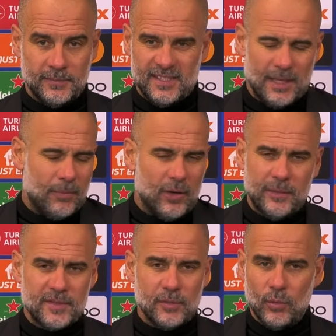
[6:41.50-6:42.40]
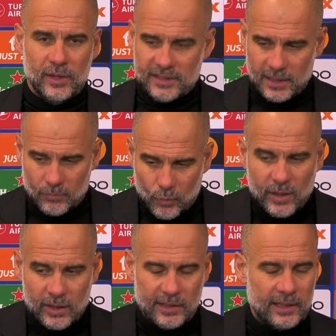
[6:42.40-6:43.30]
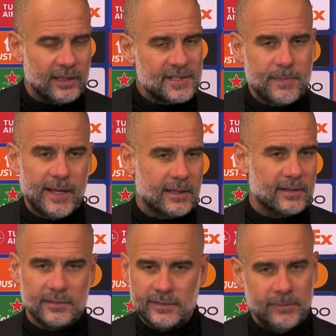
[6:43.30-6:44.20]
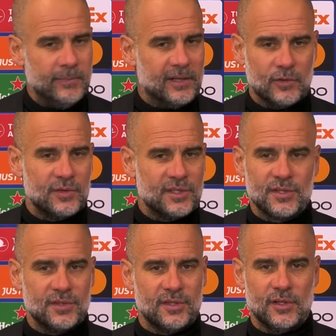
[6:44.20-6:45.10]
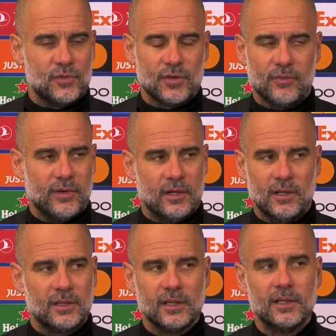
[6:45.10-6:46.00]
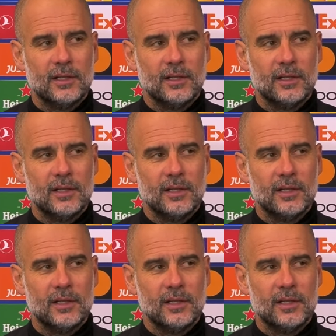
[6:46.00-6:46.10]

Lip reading: this type of games, they want to attack quicker than expect, they make a transition, they use offer a lot,